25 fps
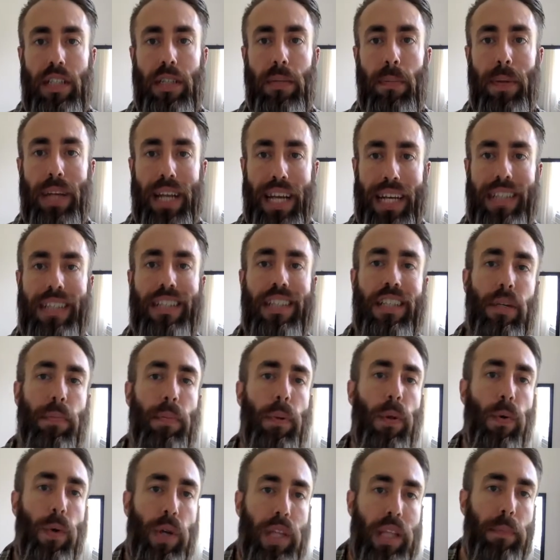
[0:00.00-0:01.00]
began to
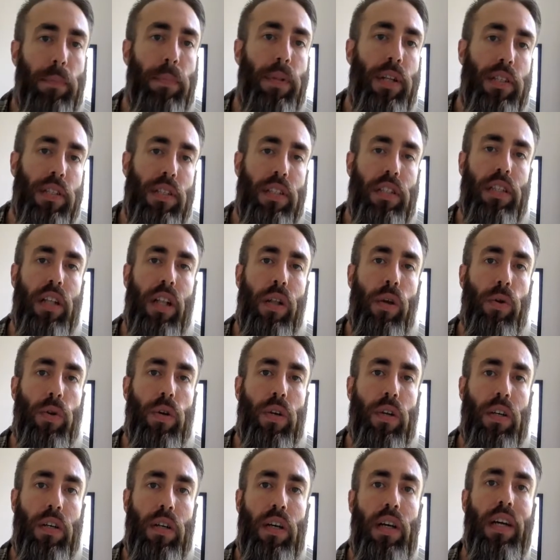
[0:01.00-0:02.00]
deploy the blunt
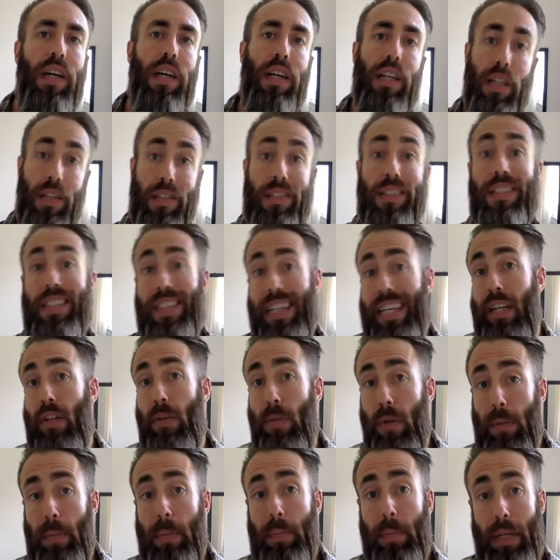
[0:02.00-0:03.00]
slogan, "Guns
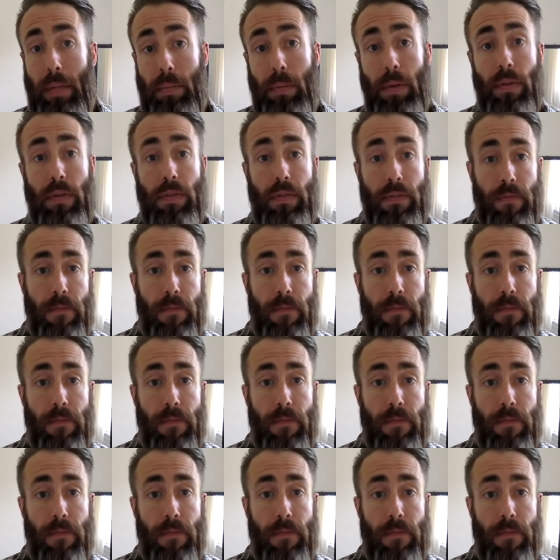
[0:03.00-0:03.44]
kill people."